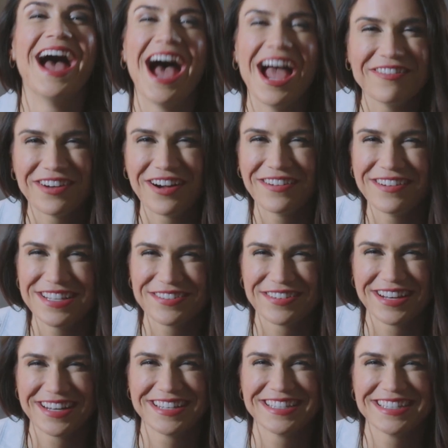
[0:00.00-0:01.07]
I've always
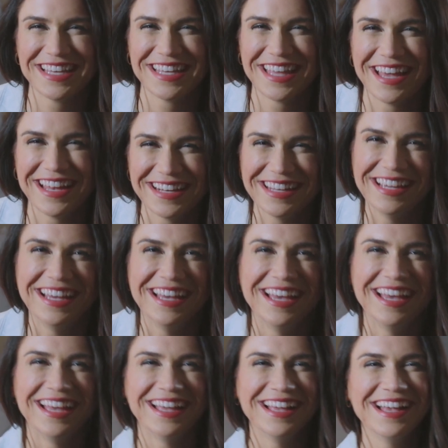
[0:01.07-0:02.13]
wanted to say
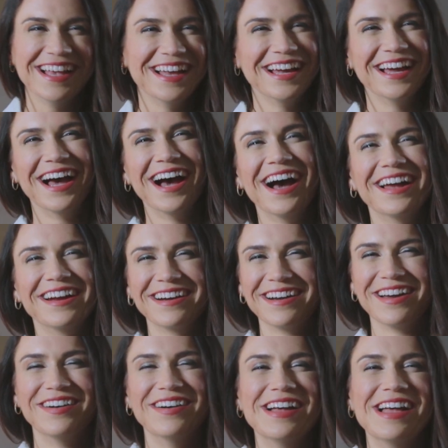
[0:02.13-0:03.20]
that. I don't
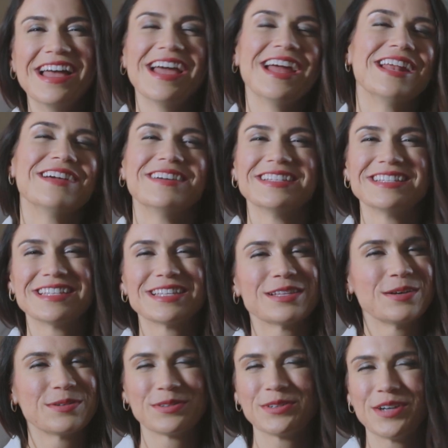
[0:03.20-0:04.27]
know. Anyways, it's a
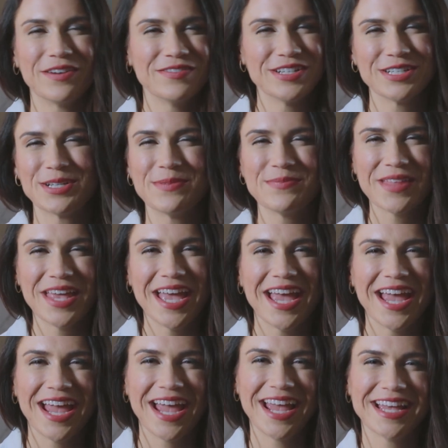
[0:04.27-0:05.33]
local coffee shop.
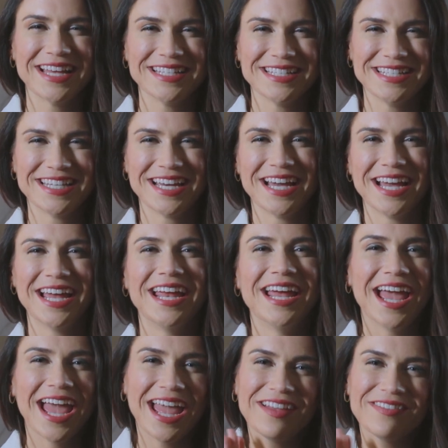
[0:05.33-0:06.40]
And
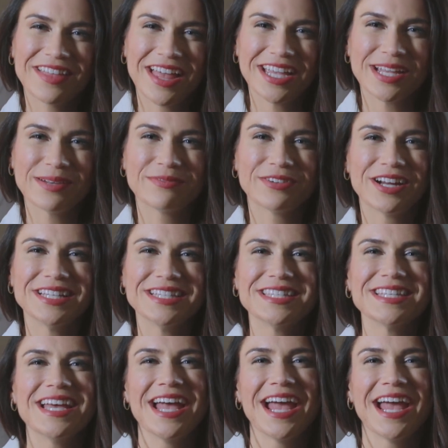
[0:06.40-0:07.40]
hey, Flying M friends.